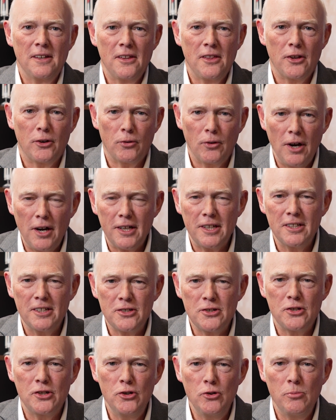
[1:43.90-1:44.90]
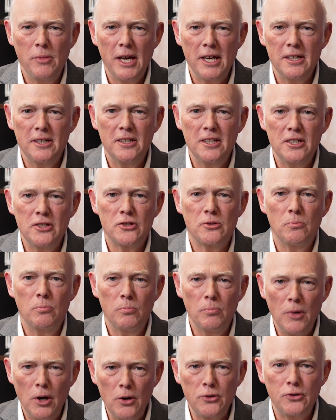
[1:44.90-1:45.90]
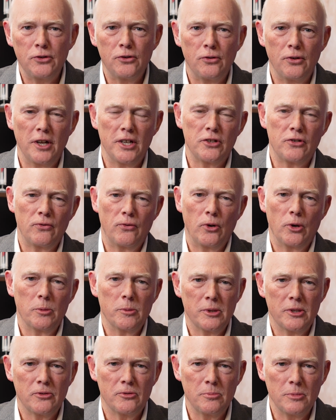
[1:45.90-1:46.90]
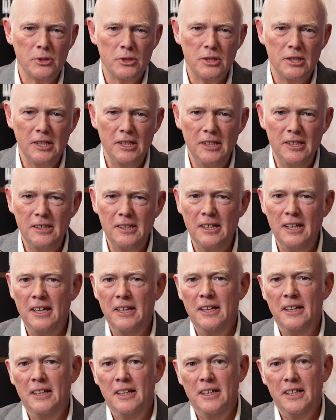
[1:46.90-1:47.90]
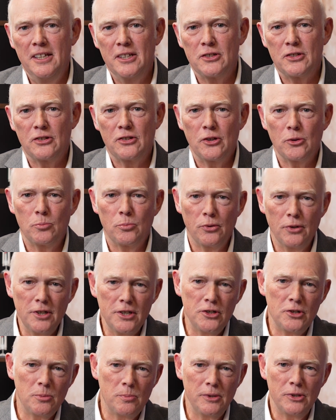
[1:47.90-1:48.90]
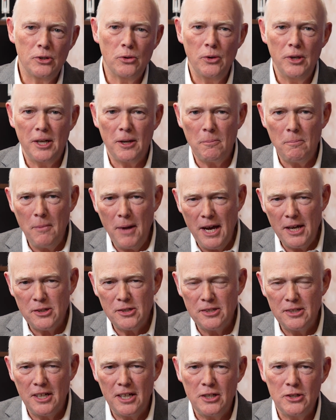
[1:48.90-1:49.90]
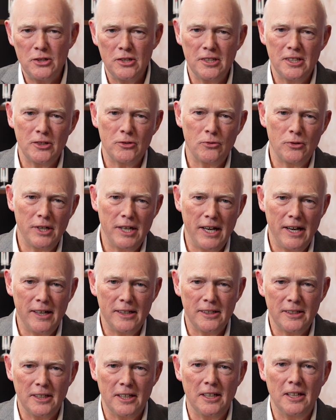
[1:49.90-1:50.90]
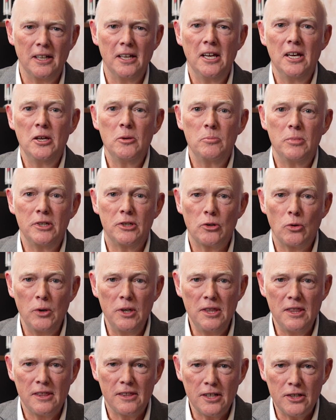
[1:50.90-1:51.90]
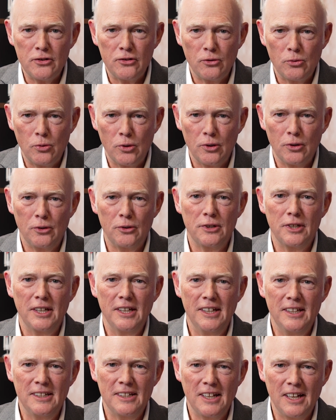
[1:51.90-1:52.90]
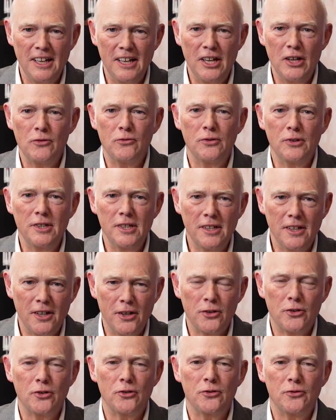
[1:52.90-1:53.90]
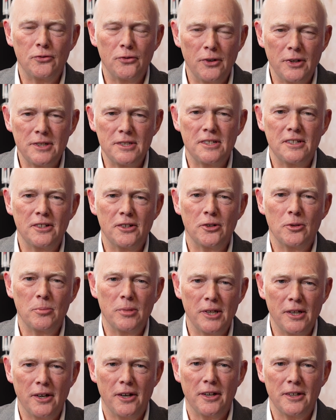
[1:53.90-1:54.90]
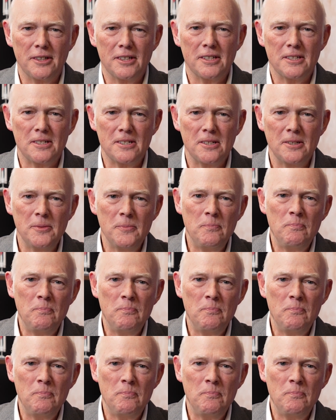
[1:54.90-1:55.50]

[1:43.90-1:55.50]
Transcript: The rocket is humanity's most transformative machine. It's the bridge between imagination and reality, between this world and every other frontier beyond it